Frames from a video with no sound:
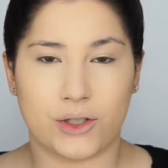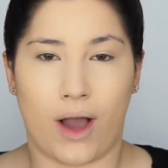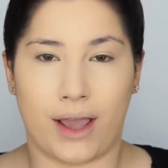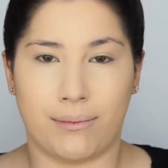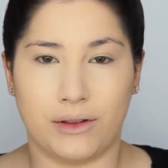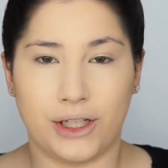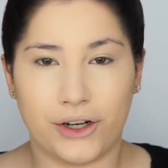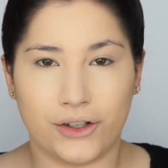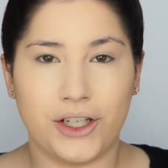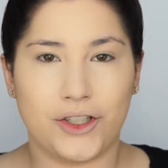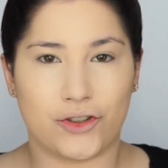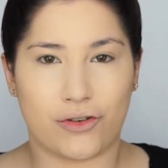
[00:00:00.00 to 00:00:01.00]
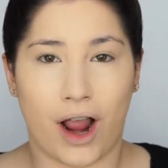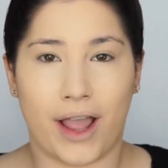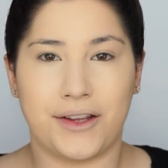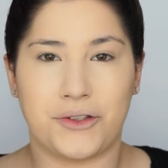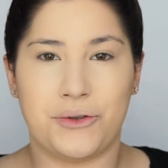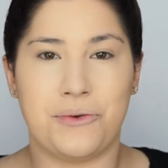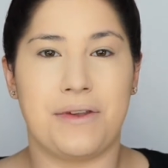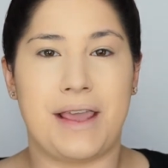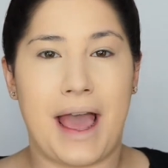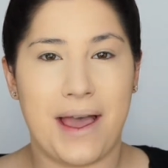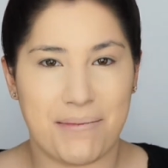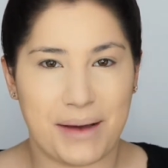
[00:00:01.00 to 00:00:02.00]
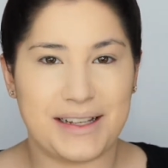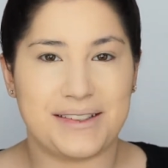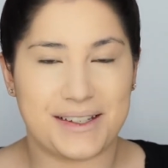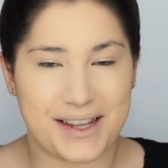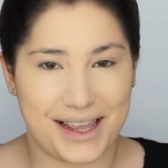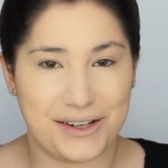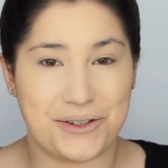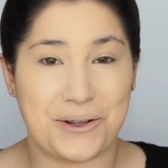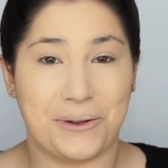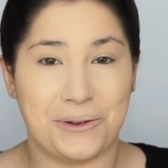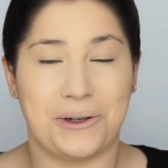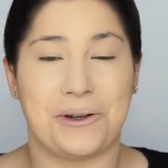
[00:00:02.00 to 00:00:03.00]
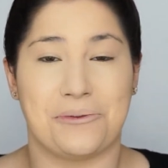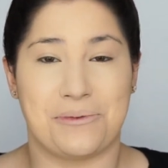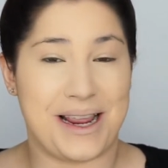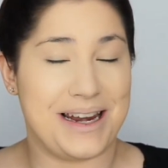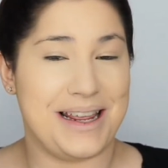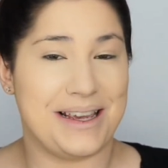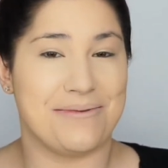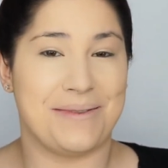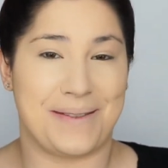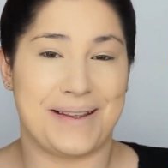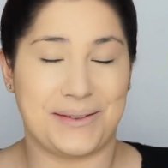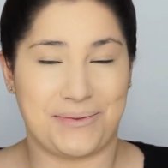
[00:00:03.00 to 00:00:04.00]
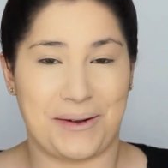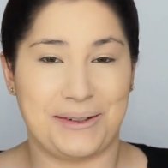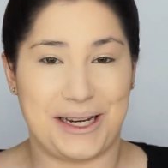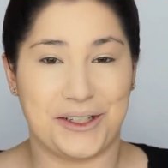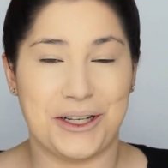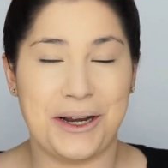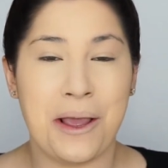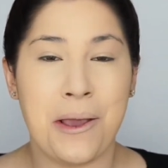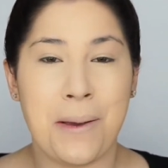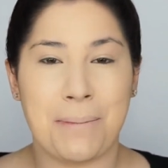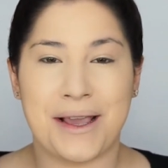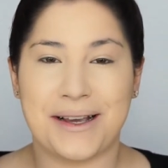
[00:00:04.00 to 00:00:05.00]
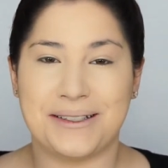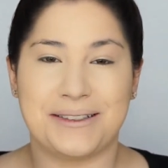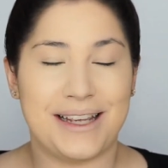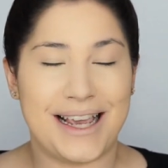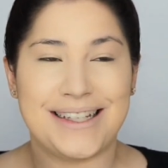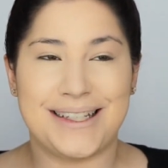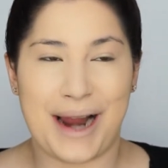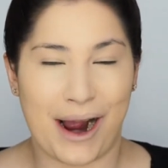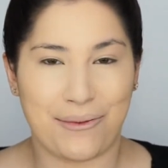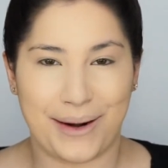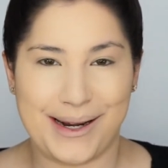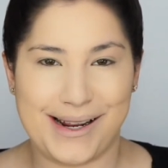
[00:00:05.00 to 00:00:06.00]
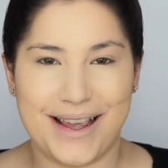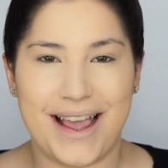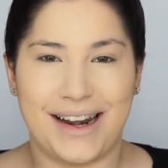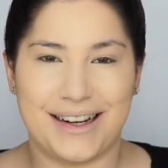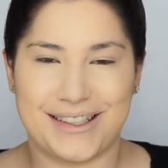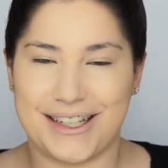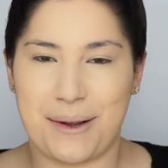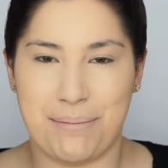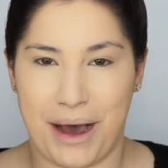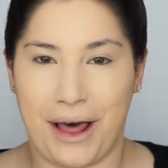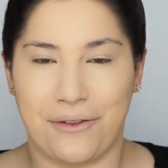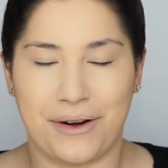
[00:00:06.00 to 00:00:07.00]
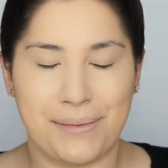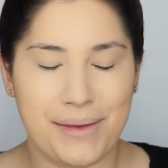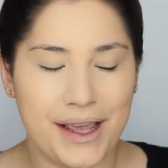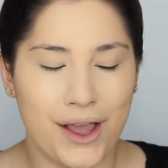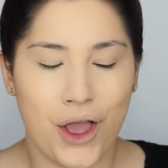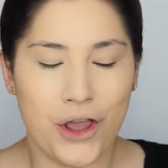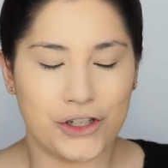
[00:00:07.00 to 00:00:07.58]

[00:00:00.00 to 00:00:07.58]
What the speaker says: So I'm literally trying to get my skin to look radiant with this foundation because it's not radiant and it's like bothering me.